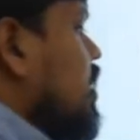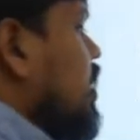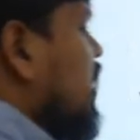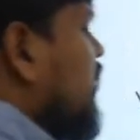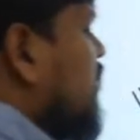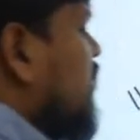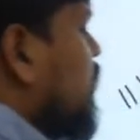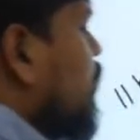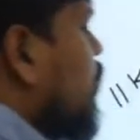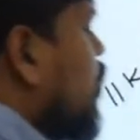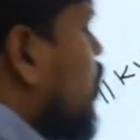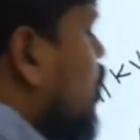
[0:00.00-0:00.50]

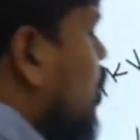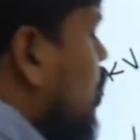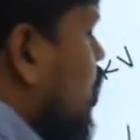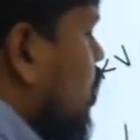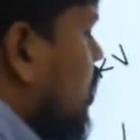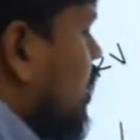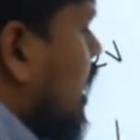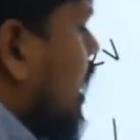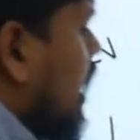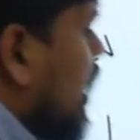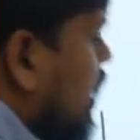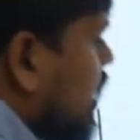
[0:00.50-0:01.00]
if
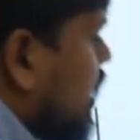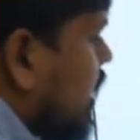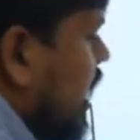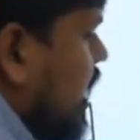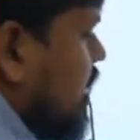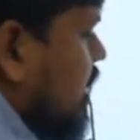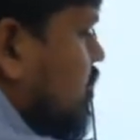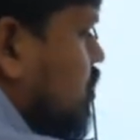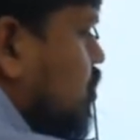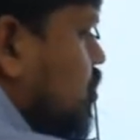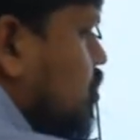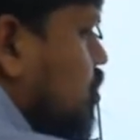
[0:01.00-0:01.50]
more current
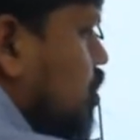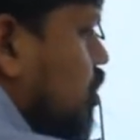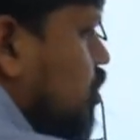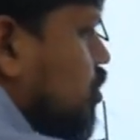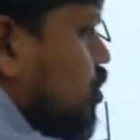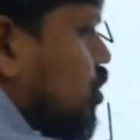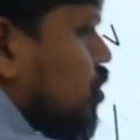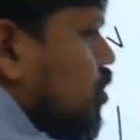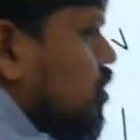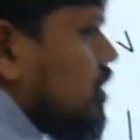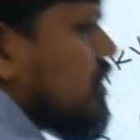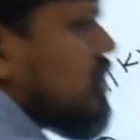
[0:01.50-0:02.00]
has to go
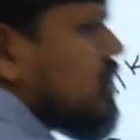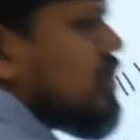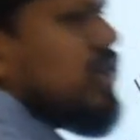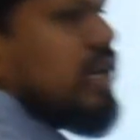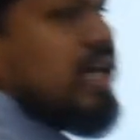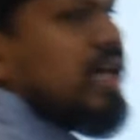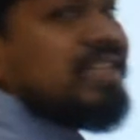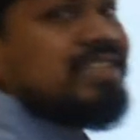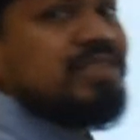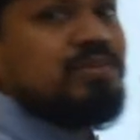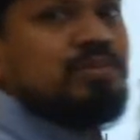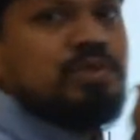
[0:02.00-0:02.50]
through this
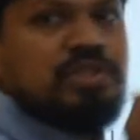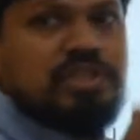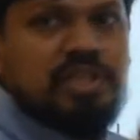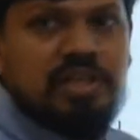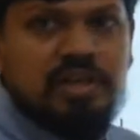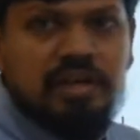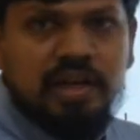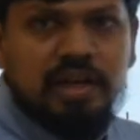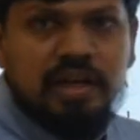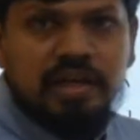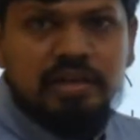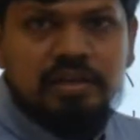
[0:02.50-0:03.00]

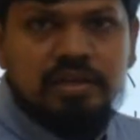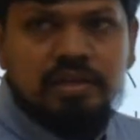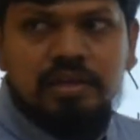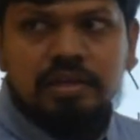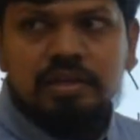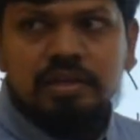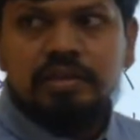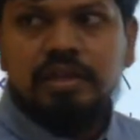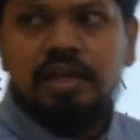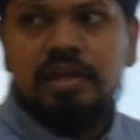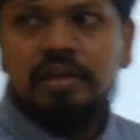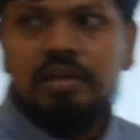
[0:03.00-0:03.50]
transmission line,
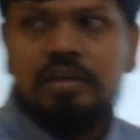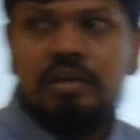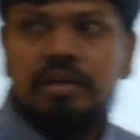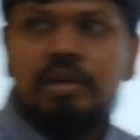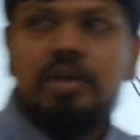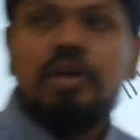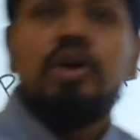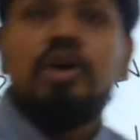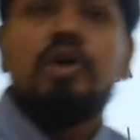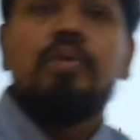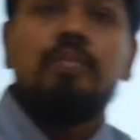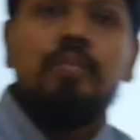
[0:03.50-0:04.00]
then
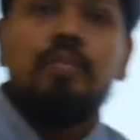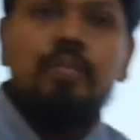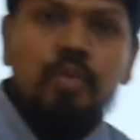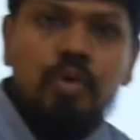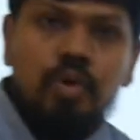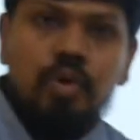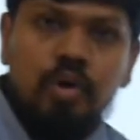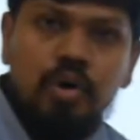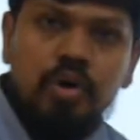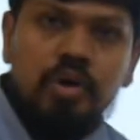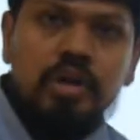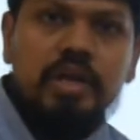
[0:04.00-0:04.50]

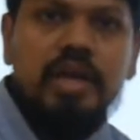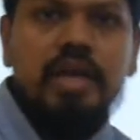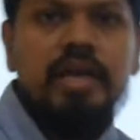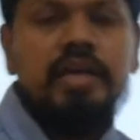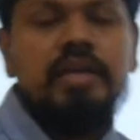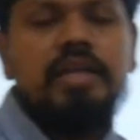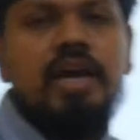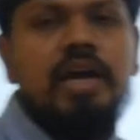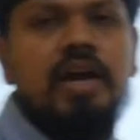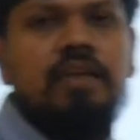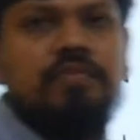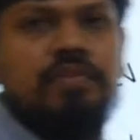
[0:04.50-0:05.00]
more
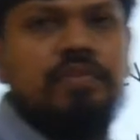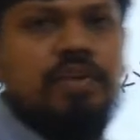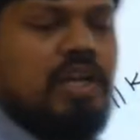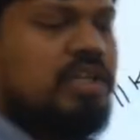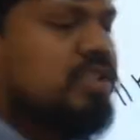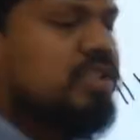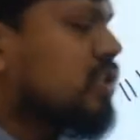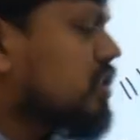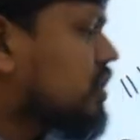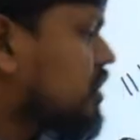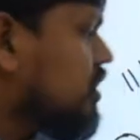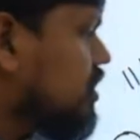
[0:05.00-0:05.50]
area of
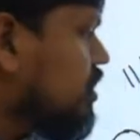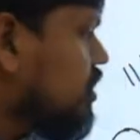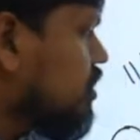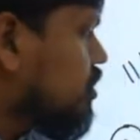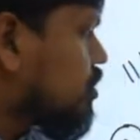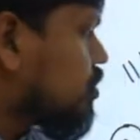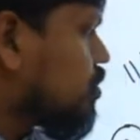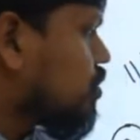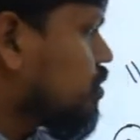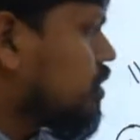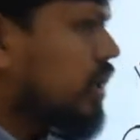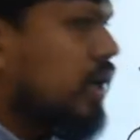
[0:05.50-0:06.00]
cross section it
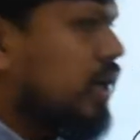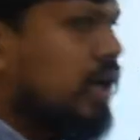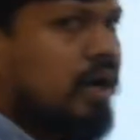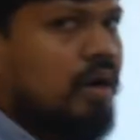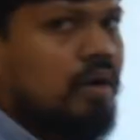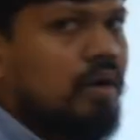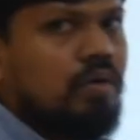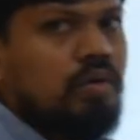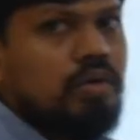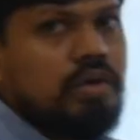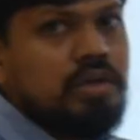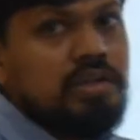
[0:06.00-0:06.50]
should
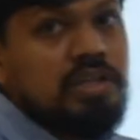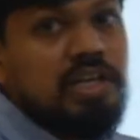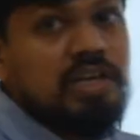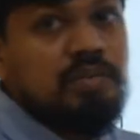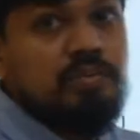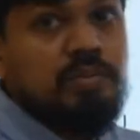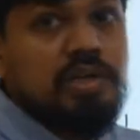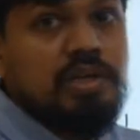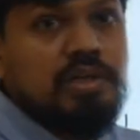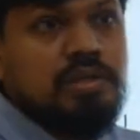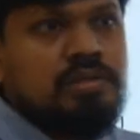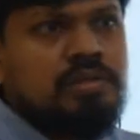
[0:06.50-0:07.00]
have. Okay, that
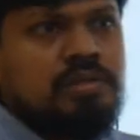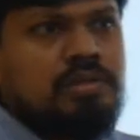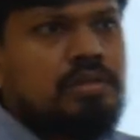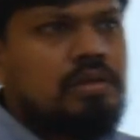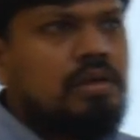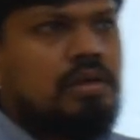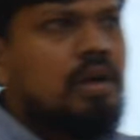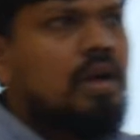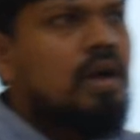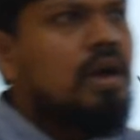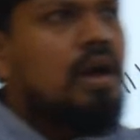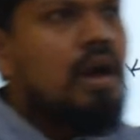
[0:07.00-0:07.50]
means
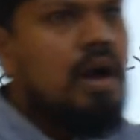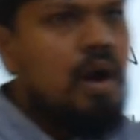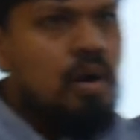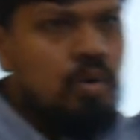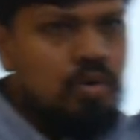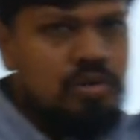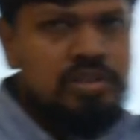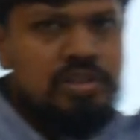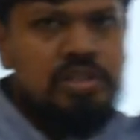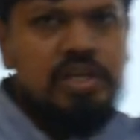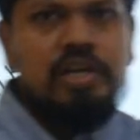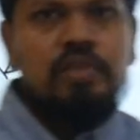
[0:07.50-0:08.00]

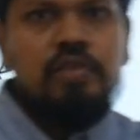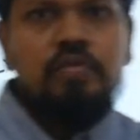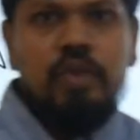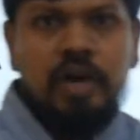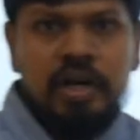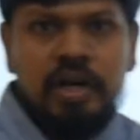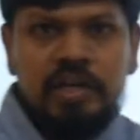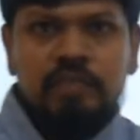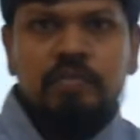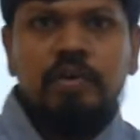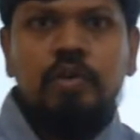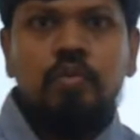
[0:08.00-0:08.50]
outside
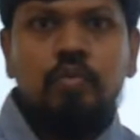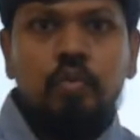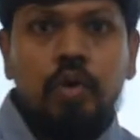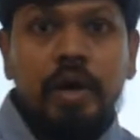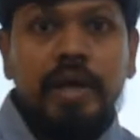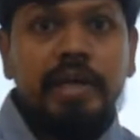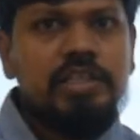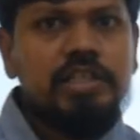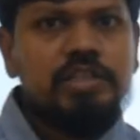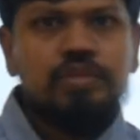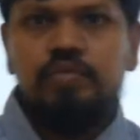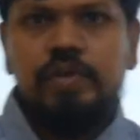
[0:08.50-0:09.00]
whatever
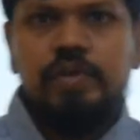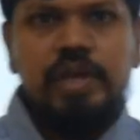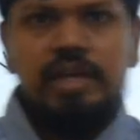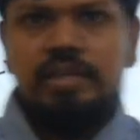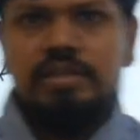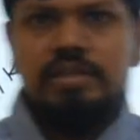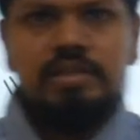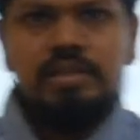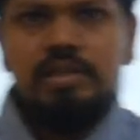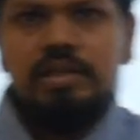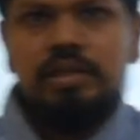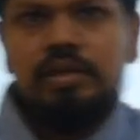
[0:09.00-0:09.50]
wires we are
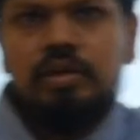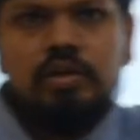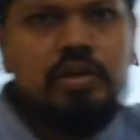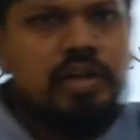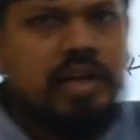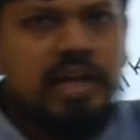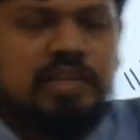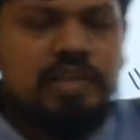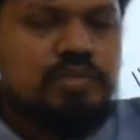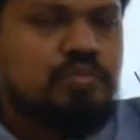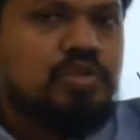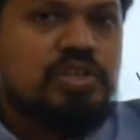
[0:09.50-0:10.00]
seeing,
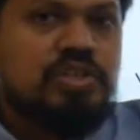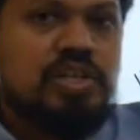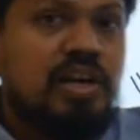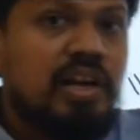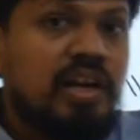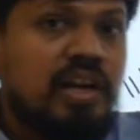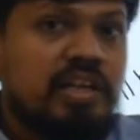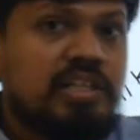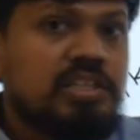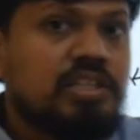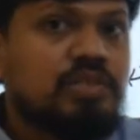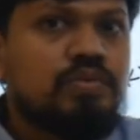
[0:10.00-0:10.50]
transmission
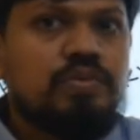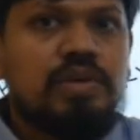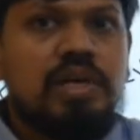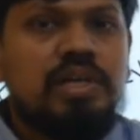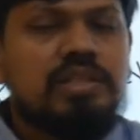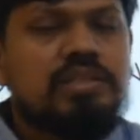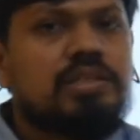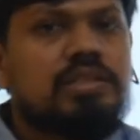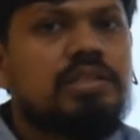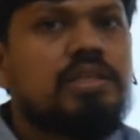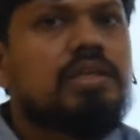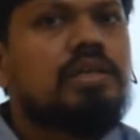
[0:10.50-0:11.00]
lines we are
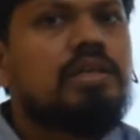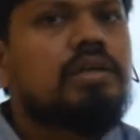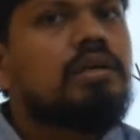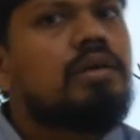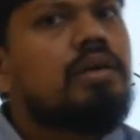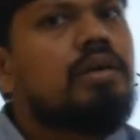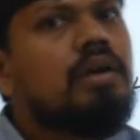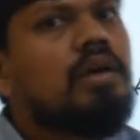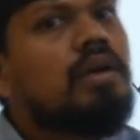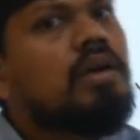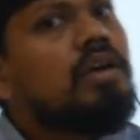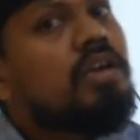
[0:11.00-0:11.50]
seeing,
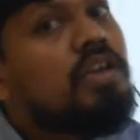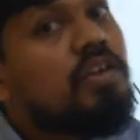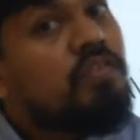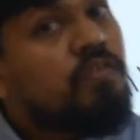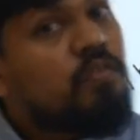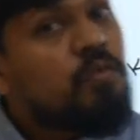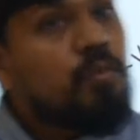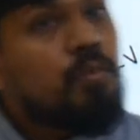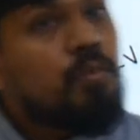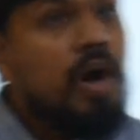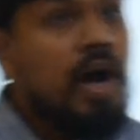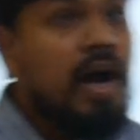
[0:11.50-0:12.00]
if
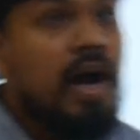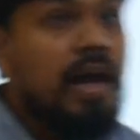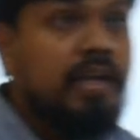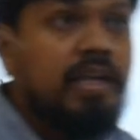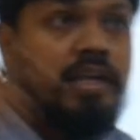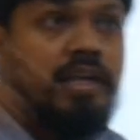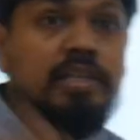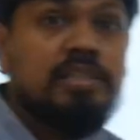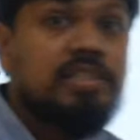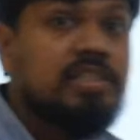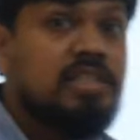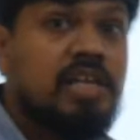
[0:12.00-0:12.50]

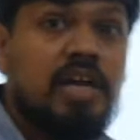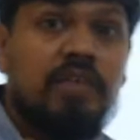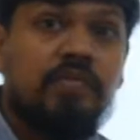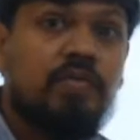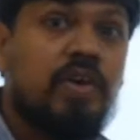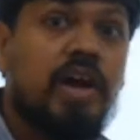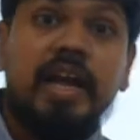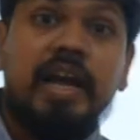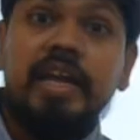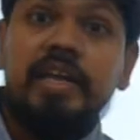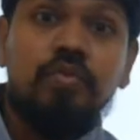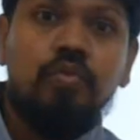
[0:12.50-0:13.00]
instead of
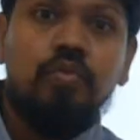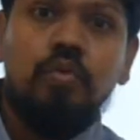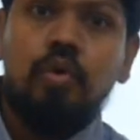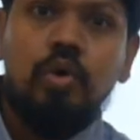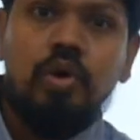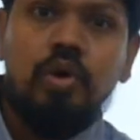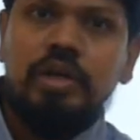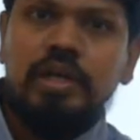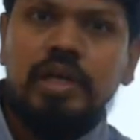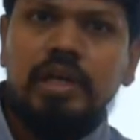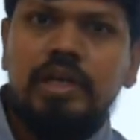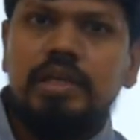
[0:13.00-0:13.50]
high
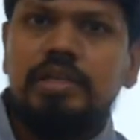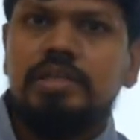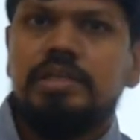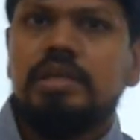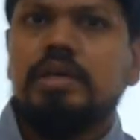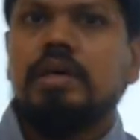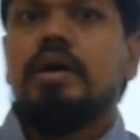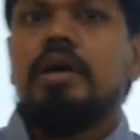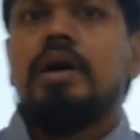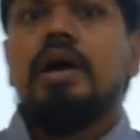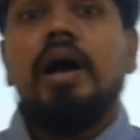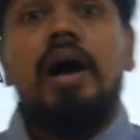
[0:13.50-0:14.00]
voltage,
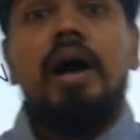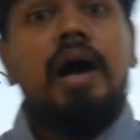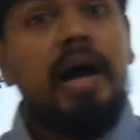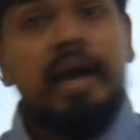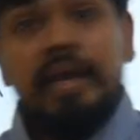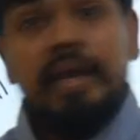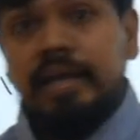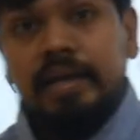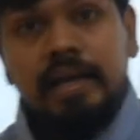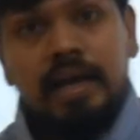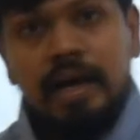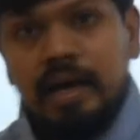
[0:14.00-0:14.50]

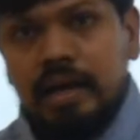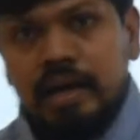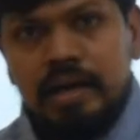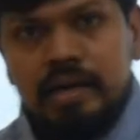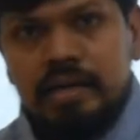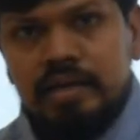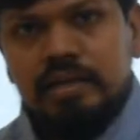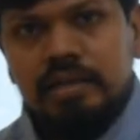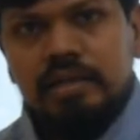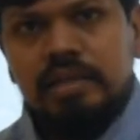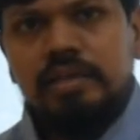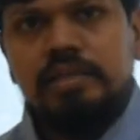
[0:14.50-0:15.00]
high
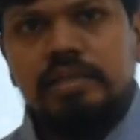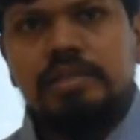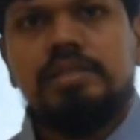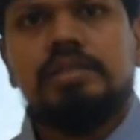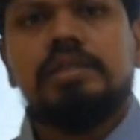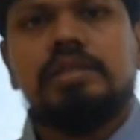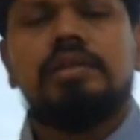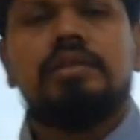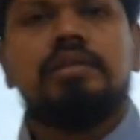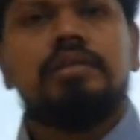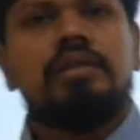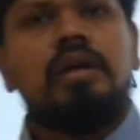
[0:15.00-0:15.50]
current it is,
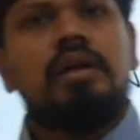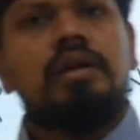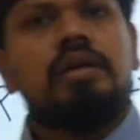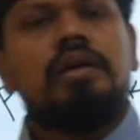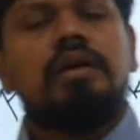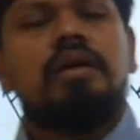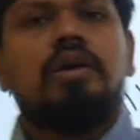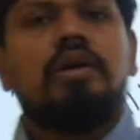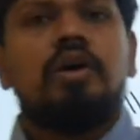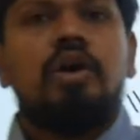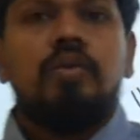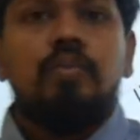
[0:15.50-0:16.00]

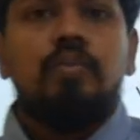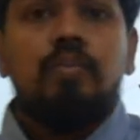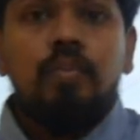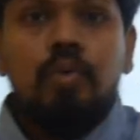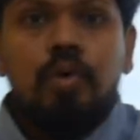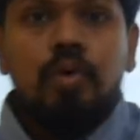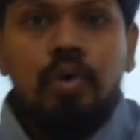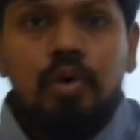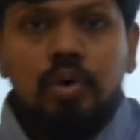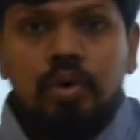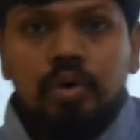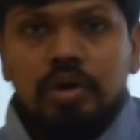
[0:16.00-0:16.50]
then
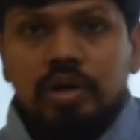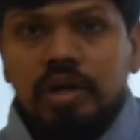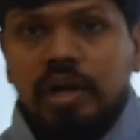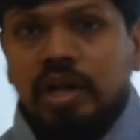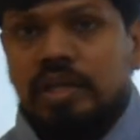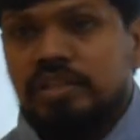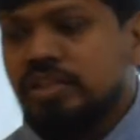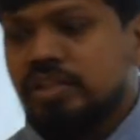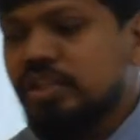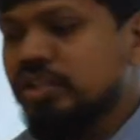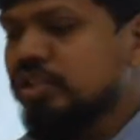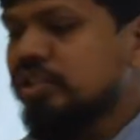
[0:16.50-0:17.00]
more
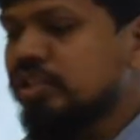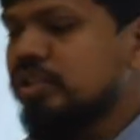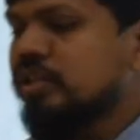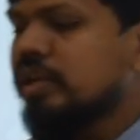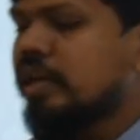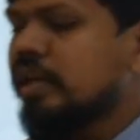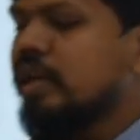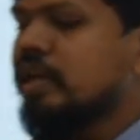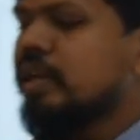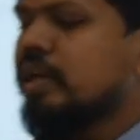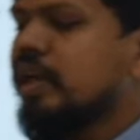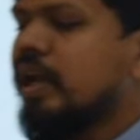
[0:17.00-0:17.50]
cross sectional
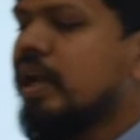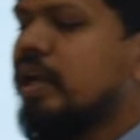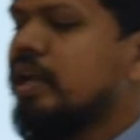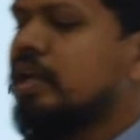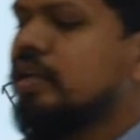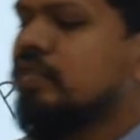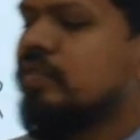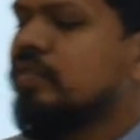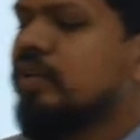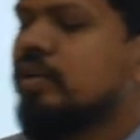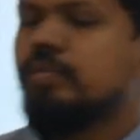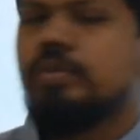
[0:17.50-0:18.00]
area
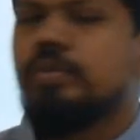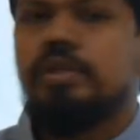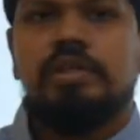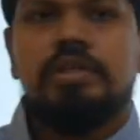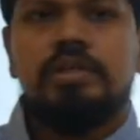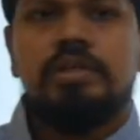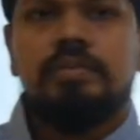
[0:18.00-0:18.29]
it will be.